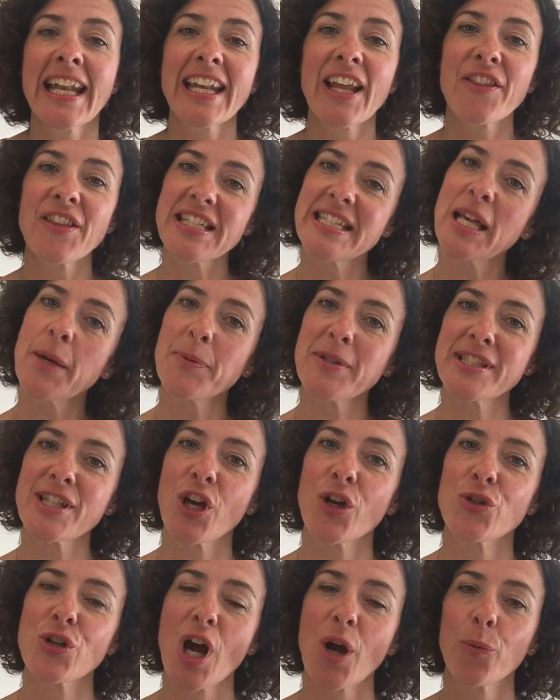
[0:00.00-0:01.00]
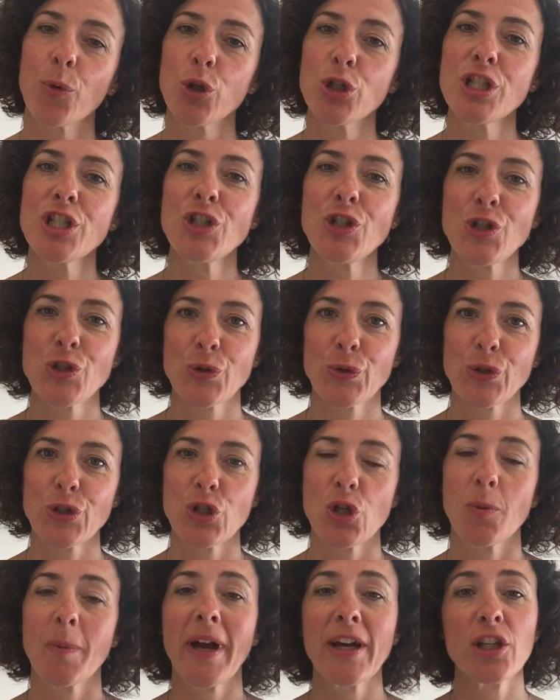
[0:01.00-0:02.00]
Now this episode I wanted to talk
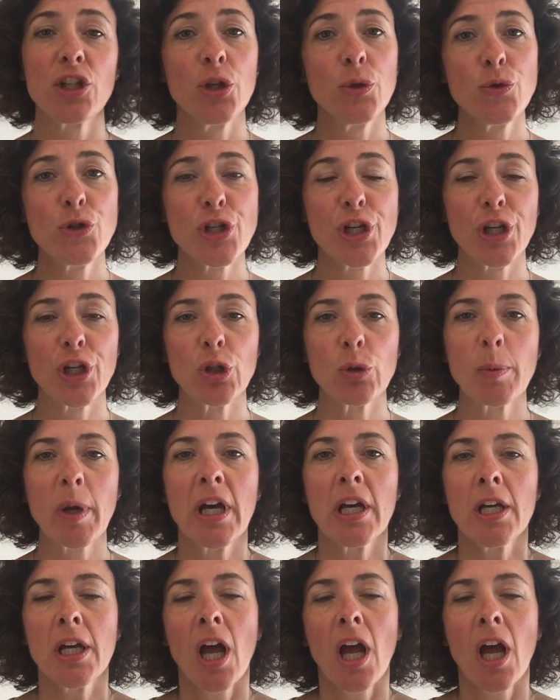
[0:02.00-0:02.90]
to you about YouTube.